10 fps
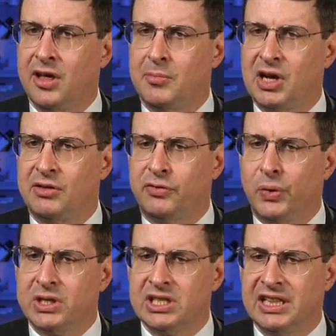But
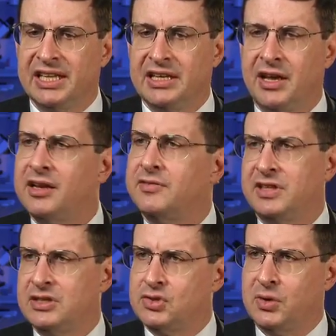unfortunately, none of
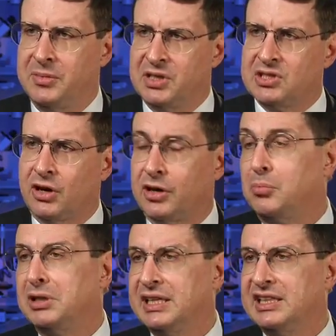these treatments are
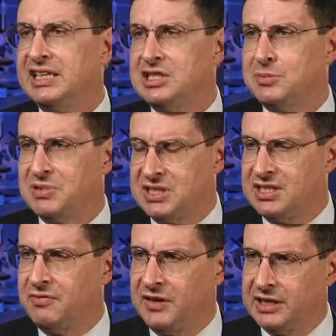completely
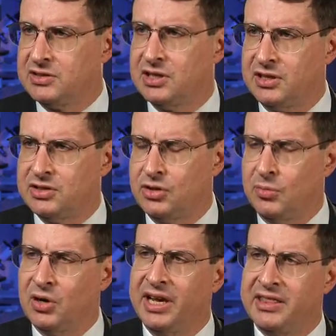specific to the
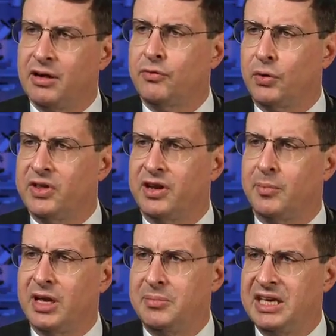tumor, and therefore there
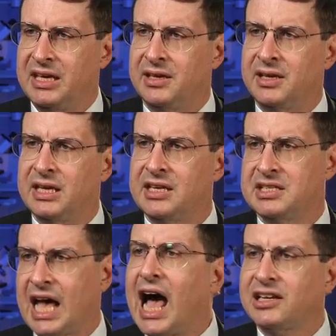may be
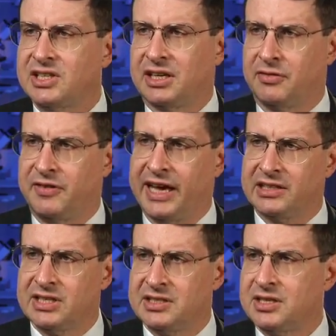toxic
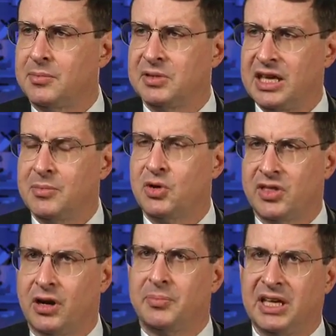effects, and some
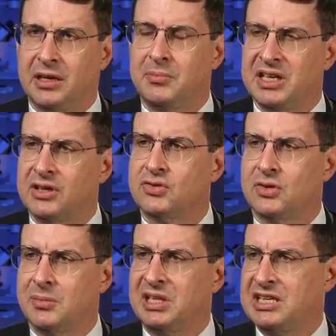chemotherapy can be
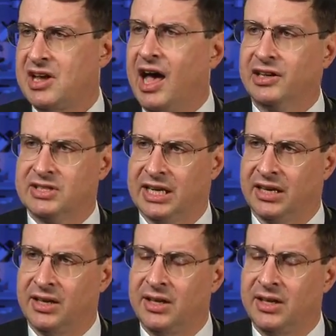extremely toxic.